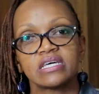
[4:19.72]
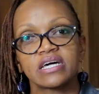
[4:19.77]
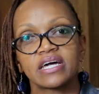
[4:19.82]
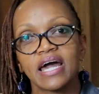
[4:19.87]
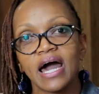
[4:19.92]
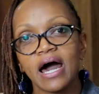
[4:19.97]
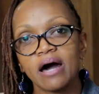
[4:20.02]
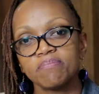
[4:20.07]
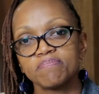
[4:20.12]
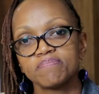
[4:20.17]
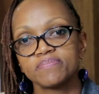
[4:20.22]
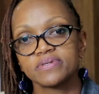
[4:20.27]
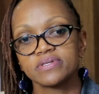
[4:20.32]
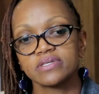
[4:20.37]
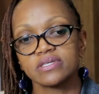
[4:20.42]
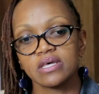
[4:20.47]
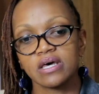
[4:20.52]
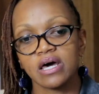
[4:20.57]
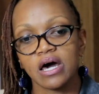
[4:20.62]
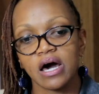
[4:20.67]
The
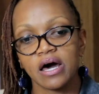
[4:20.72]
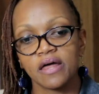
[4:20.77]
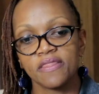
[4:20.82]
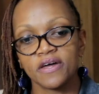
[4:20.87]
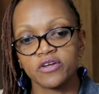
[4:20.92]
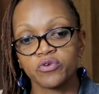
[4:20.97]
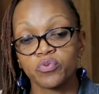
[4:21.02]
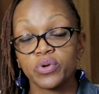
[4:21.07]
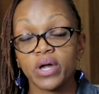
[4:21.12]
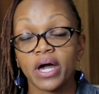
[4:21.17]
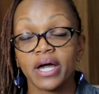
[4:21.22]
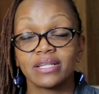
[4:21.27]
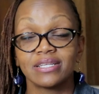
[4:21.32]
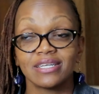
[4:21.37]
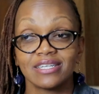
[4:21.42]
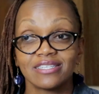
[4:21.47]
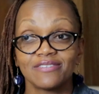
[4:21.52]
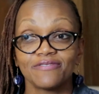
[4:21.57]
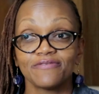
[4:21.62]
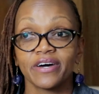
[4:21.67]
gaps that we
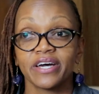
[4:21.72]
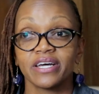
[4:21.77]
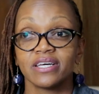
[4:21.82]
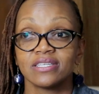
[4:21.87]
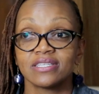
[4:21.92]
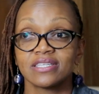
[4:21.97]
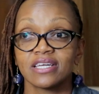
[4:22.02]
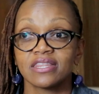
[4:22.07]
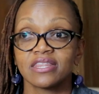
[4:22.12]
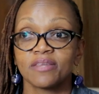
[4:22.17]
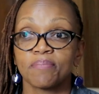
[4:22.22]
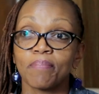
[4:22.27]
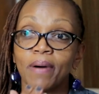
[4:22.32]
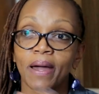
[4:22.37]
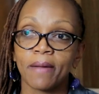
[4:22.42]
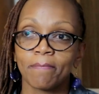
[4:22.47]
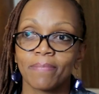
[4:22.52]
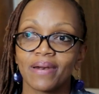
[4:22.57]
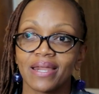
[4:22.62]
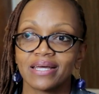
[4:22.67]
identify is that the
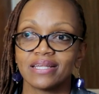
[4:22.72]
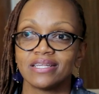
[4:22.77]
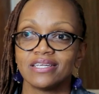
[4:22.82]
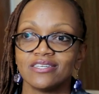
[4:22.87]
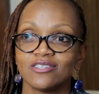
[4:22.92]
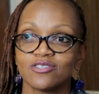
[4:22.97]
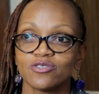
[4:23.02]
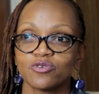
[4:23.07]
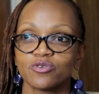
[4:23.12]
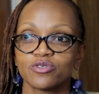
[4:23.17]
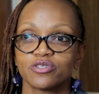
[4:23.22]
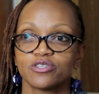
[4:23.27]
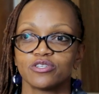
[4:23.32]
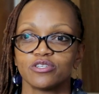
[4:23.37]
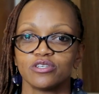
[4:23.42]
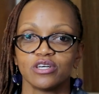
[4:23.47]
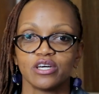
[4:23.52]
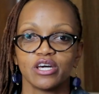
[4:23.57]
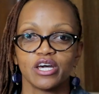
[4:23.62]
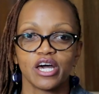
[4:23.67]
pipeline is not
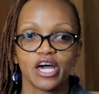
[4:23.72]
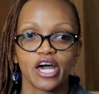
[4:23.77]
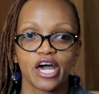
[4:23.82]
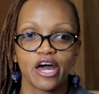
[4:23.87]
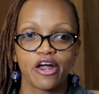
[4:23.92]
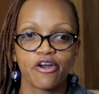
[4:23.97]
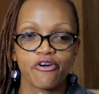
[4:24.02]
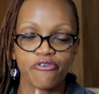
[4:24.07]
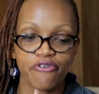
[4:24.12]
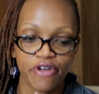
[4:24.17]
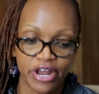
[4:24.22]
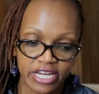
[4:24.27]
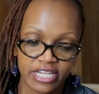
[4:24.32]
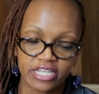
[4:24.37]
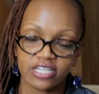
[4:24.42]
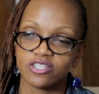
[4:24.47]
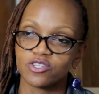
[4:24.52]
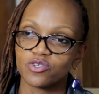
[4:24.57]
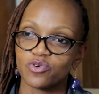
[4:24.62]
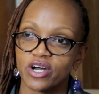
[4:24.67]

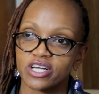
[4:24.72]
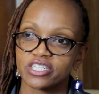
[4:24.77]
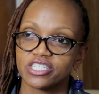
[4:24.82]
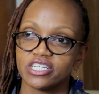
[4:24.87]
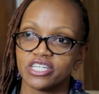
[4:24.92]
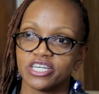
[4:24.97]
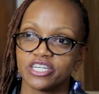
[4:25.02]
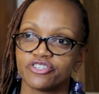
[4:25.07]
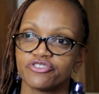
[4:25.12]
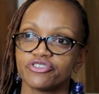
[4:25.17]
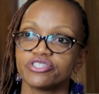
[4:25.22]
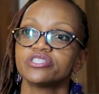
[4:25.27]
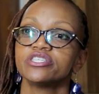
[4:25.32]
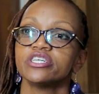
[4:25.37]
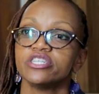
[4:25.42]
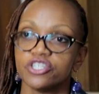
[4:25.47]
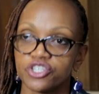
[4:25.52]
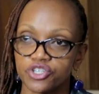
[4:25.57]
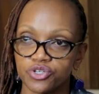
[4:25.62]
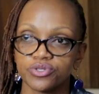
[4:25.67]
ready to actually address
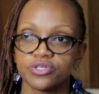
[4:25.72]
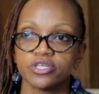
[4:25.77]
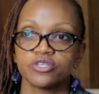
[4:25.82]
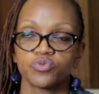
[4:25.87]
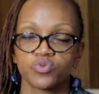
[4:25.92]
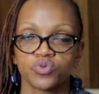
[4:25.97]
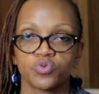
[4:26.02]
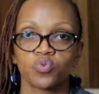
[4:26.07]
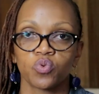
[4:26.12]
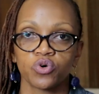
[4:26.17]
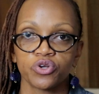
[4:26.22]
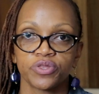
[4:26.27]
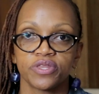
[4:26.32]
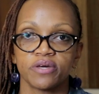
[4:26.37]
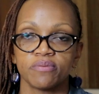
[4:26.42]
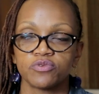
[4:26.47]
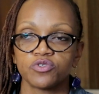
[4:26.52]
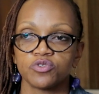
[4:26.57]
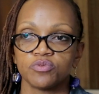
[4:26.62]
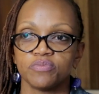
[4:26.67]
the issues as we'd want
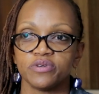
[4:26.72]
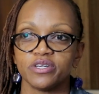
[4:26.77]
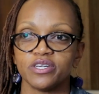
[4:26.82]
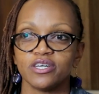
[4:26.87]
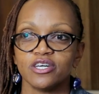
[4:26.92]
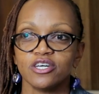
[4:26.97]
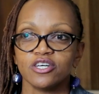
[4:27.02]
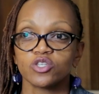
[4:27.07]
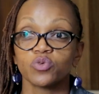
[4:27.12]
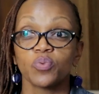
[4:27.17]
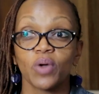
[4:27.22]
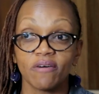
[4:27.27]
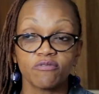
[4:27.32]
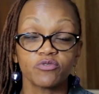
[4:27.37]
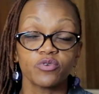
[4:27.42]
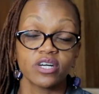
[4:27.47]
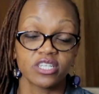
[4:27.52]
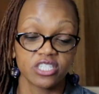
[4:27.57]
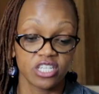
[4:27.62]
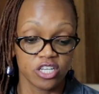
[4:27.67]
them to be. So we have
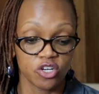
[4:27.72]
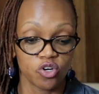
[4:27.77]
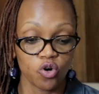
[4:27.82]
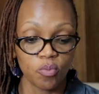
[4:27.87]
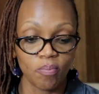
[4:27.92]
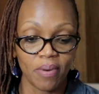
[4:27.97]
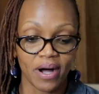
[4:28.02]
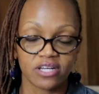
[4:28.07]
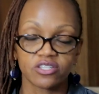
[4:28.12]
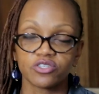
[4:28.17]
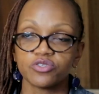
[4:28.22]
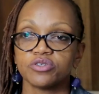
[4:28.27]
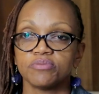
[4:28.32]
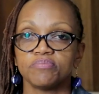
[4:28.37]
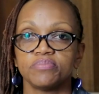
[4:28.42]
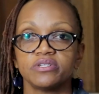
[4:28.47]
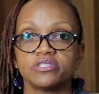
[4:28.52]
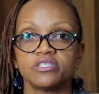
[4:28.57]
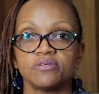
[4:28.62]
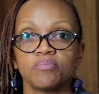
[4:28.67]
to actually go back to the
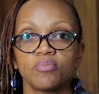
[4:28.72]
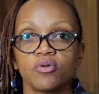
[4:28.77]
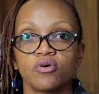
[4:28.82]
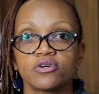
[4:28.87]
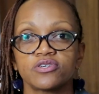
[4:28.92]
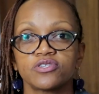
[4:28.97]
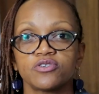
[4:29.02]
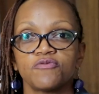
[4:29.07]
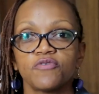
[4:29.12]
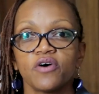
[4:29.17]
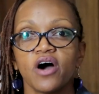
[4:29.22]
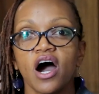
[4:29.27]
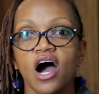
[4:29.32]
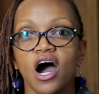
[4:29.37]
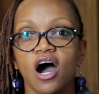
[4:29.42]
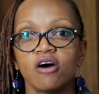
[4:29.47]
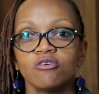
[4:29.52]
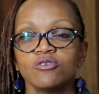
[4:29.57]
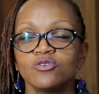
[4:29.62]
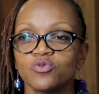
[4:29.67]
building blocks of
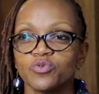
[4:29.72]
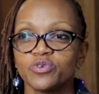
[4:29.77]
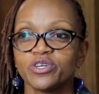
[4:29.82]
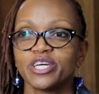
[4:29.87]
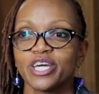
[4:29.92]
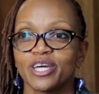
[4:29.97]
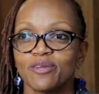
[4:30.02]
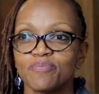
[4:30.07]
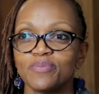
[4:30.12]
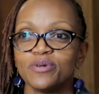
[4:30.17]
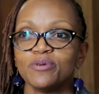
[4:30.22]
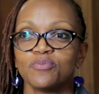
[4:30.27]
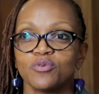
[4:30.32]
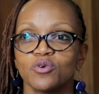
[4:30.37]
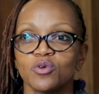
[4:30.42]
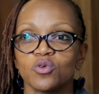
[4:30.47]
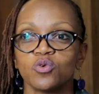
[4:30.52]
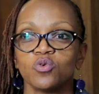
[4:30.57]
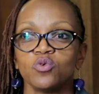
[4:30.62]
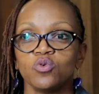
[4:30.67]
how do we get
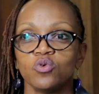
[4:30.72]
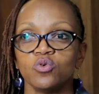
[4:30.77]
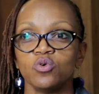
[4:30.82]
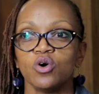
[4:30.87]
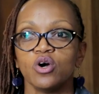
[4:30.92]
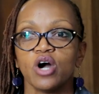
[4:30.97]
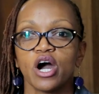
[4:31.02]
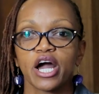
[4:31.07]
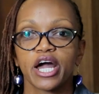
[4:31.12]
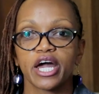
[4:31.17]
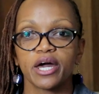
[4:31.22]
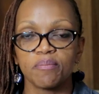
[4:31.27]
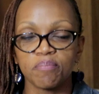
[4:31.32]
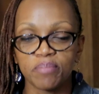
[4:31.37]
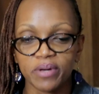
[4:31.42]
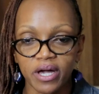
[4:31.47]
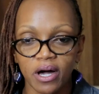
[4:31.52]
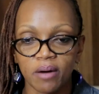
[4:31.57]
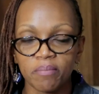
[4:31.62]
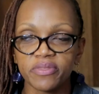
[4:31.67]
people who can
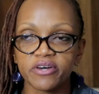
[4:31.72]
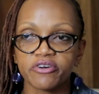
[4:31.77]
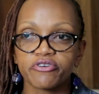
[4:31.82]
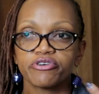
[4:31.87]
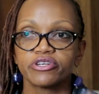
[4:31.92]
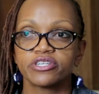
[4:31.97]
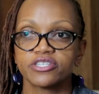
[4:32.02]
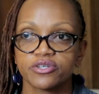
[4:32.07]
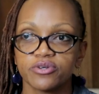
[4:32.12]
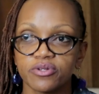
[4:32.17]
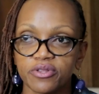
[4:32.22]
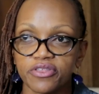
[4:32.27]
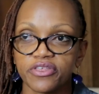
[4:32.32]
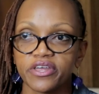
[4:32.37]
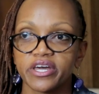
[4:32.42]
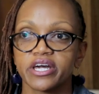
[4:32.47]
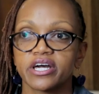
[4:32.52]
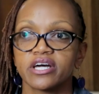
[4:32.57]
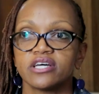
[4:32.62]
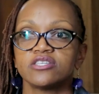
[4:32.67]
become the critical
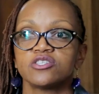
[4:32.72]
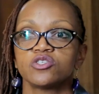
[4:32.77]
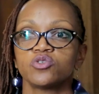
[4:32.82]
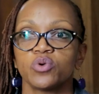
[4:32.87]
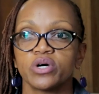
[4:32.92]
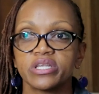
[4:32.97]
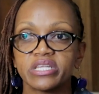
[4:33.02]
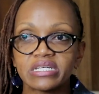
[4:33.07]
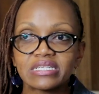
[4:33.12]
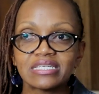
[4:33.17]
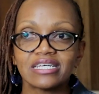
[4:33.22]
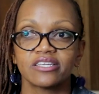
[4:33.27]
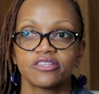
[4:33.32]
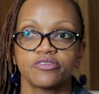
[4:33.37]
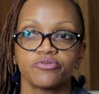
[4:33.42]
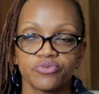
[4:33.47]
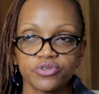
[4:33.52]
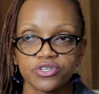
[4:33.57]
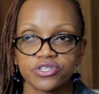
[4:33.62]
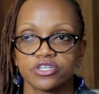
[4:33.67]
thinkers to undertake
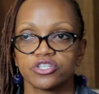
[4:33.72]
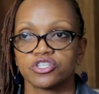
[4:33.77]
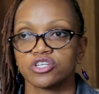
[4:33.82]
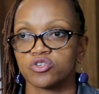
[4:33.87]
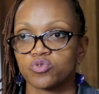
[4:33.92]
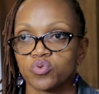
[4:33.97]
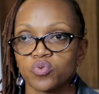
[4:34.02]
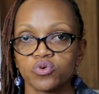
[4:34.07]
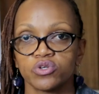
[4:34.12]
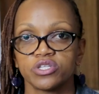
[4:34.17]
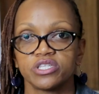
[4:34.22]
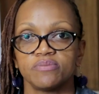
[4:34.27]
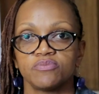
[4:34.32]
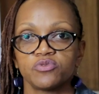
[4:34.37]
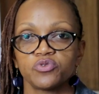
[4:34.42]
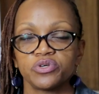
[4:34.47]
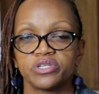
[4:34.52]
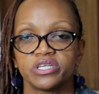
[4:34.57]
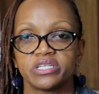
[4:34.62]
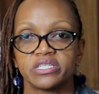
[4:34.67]
the research that we want them
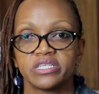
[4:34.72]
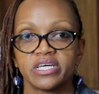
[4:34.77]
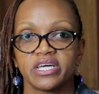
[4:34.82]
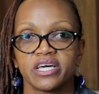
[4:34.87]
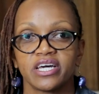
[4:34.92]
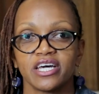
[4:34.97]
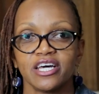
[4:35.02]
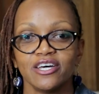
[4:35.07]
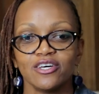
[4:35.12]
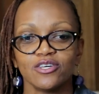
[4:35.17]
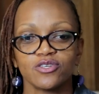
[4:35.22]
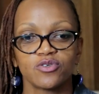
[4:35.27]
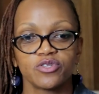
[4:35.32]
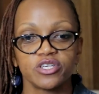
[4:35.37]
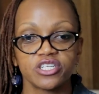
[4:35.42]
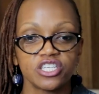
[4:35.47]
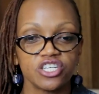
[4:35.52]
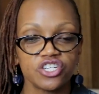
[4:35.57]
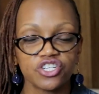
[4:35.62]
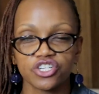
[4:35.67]
to undertake. So
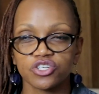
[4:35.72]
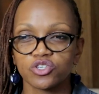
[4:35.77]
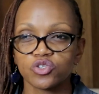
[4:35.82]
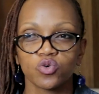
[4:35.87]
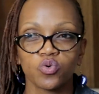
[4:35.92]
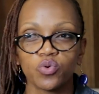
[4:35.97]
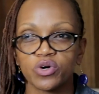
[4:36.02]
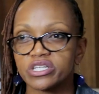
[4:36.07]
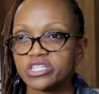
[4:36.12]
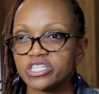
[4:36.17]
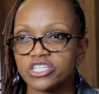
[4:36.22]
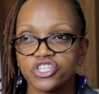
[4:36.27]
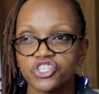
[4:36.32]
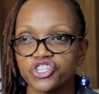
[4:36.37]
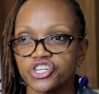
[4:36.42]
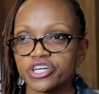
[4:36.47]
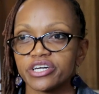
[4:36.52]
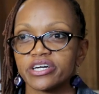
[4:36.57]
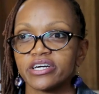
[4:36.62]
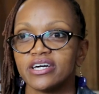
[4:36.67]
the teachers who are
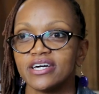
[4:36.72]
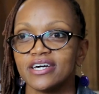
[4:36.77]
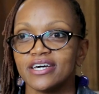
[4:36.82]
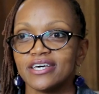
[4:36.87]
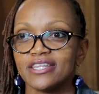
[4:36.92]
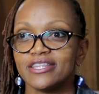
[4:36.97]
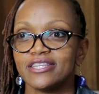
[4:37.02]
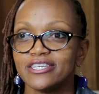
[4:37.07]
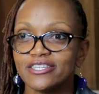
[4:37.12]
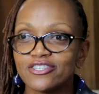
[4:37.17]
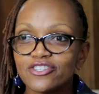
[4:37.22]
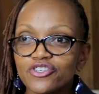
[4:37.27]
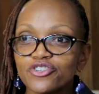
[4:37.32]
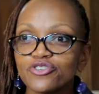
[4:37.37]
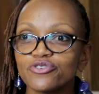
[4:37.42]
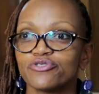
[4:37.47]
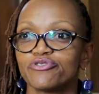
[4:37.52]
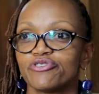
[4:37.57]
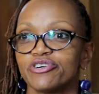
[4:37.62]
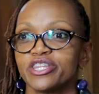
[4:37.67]
teaching these
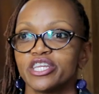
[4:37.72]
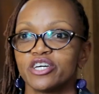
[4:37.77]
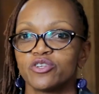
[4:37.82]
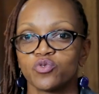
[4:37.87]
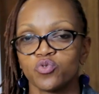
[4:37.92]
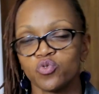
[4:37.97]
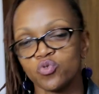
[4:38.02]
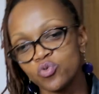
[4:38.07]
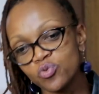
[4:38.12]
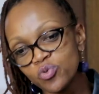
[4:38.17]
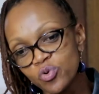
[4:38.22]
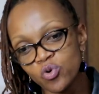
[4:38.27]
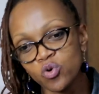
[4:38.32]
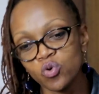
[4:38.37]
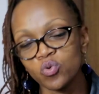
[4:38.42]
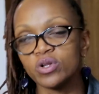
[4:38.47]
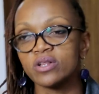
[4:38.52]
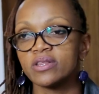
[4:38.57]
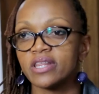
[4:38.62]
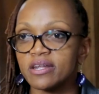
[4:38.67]
children that who
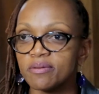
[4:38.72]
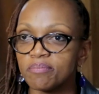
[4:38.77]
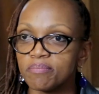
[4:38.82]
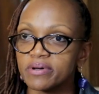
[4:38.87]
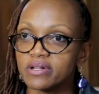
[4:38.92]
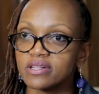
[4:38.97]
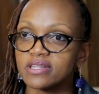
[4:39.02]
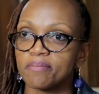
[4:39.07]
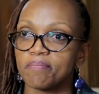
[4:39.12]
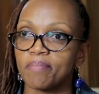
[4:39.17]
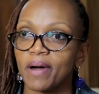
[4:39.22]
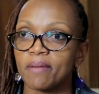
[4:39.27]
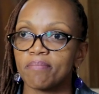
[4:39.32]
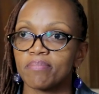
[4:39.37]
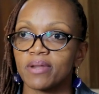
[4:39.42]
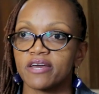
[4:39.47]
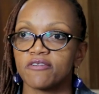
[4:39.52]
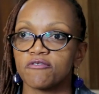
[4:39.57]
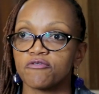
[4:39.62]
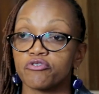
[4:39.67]
will then build the
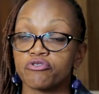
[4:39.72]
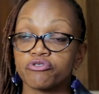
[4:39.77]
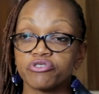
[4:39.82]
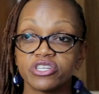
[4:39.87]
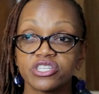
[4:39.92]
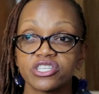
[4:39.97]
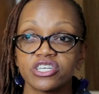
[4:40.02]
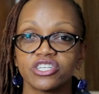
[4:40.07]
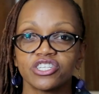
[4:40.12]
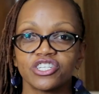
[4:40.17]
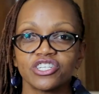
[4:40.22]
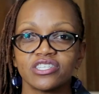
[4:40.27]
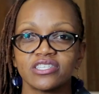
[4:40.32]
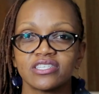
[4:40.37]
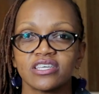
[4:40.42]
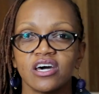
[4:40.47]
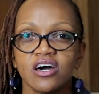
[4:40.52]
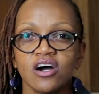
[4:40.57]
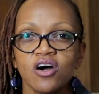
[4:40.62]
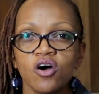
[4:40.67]
pipeline for researchers,